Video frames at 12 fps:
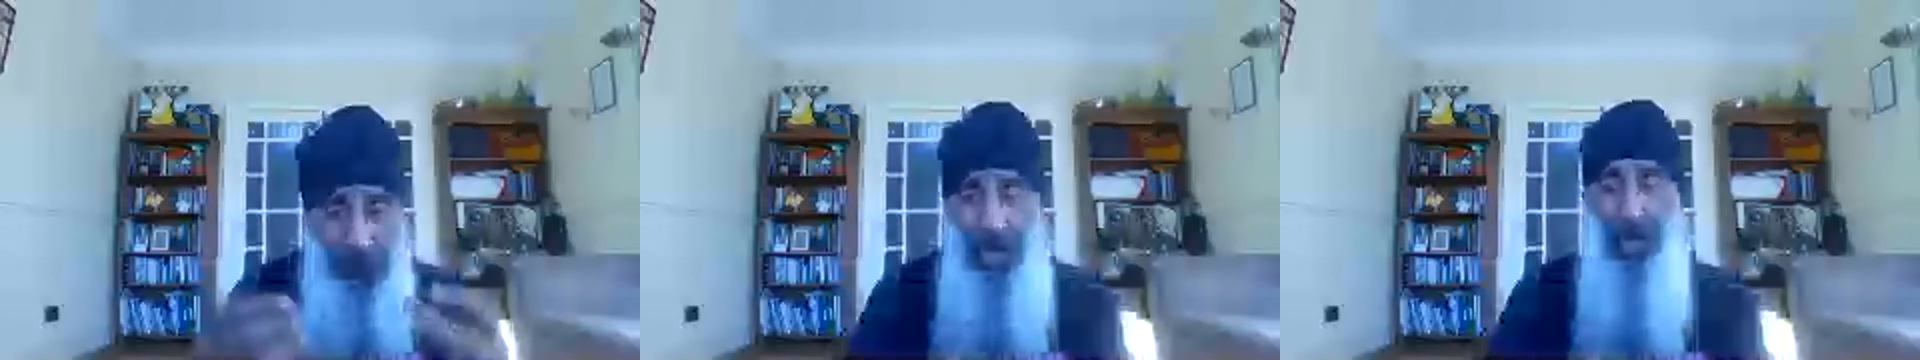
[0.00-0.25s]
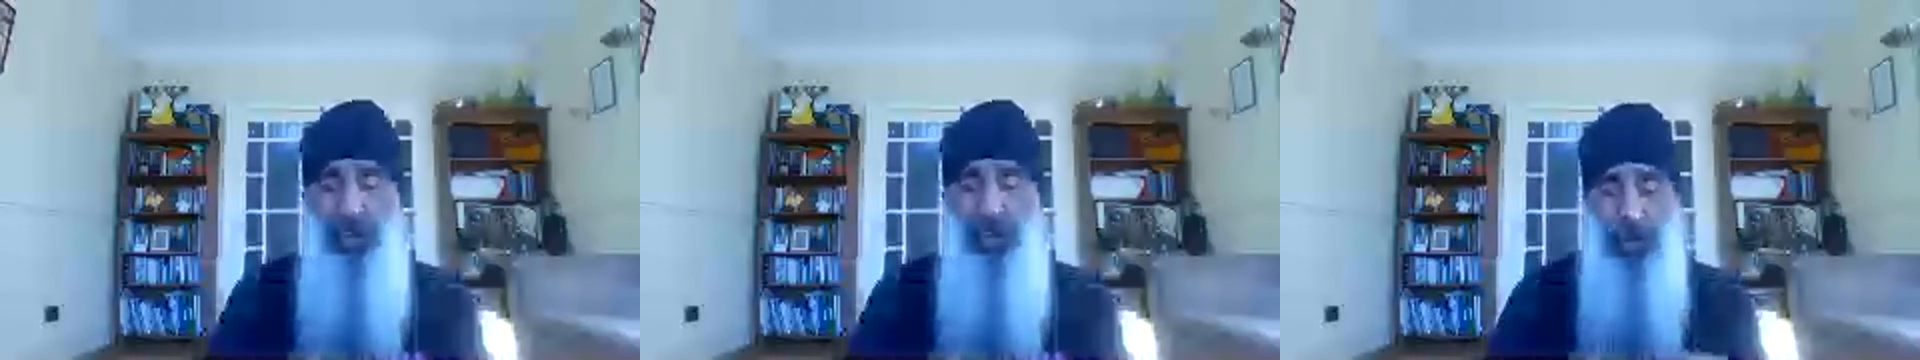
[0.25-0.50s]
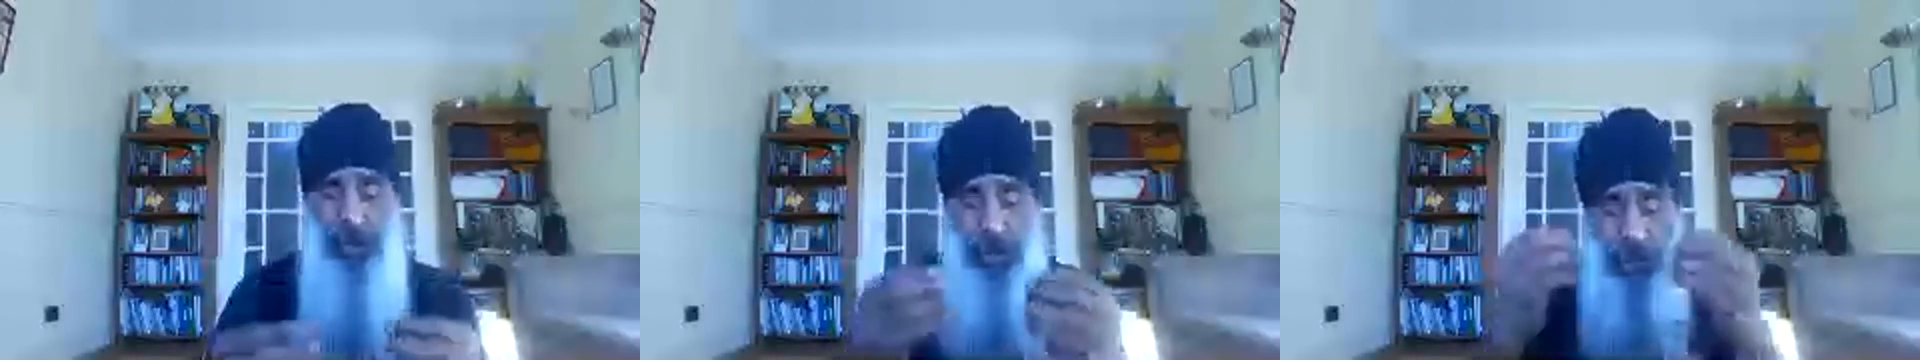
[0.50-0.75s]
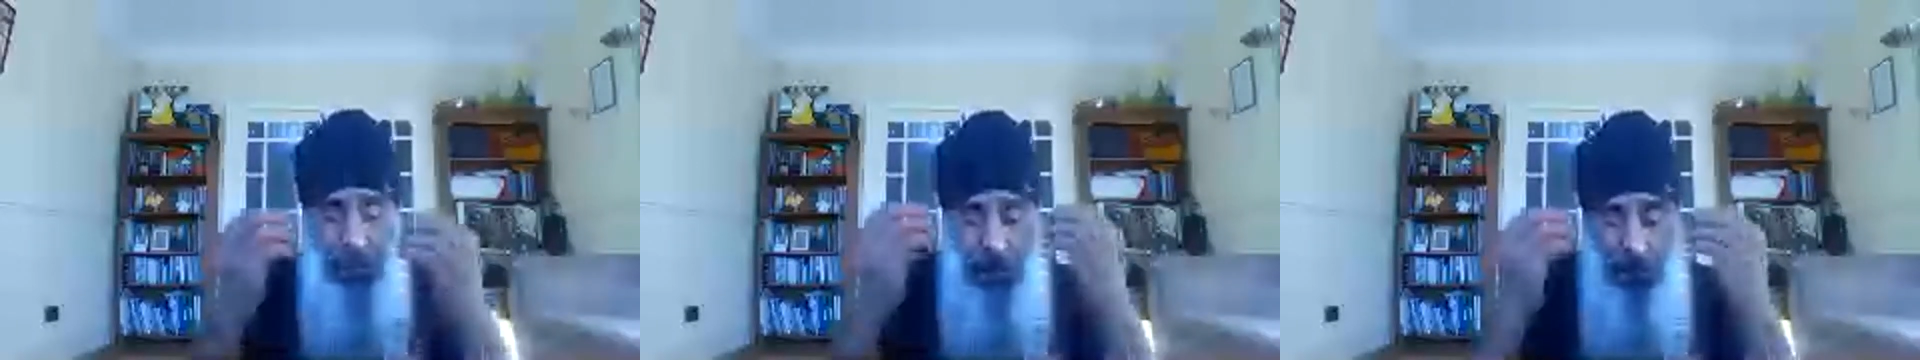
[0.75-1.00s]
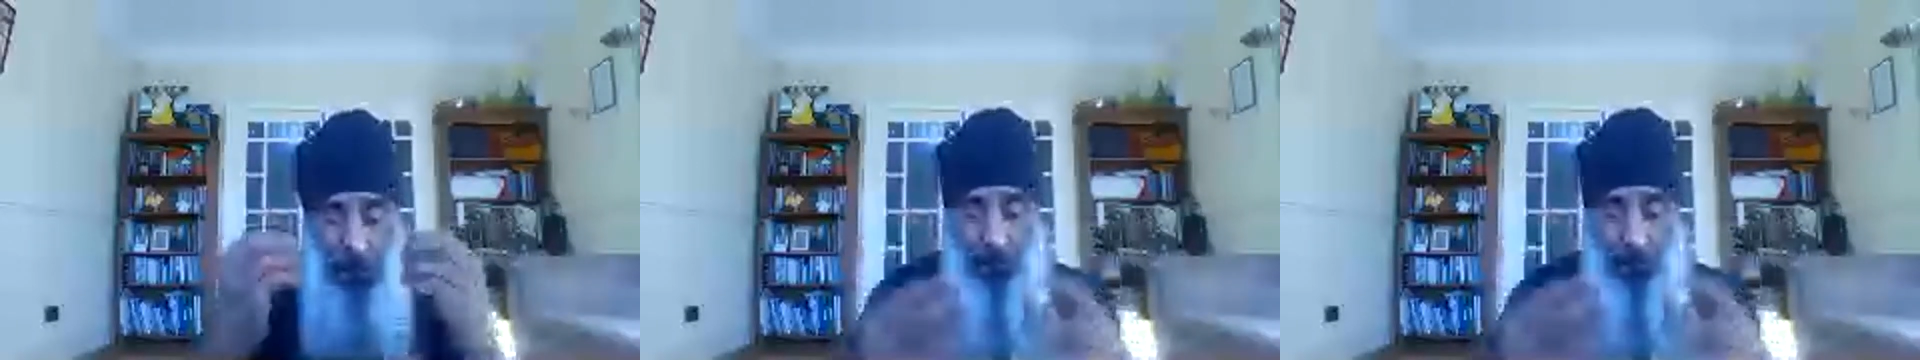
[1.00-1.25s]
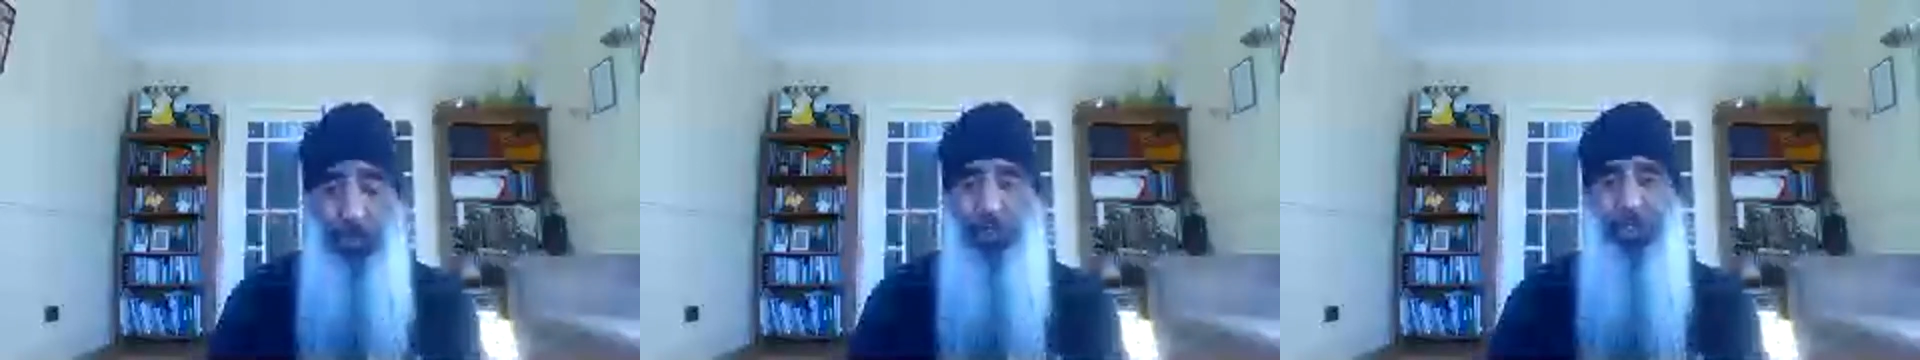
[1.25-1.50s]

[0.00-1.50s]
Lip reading: It's a nectar. It is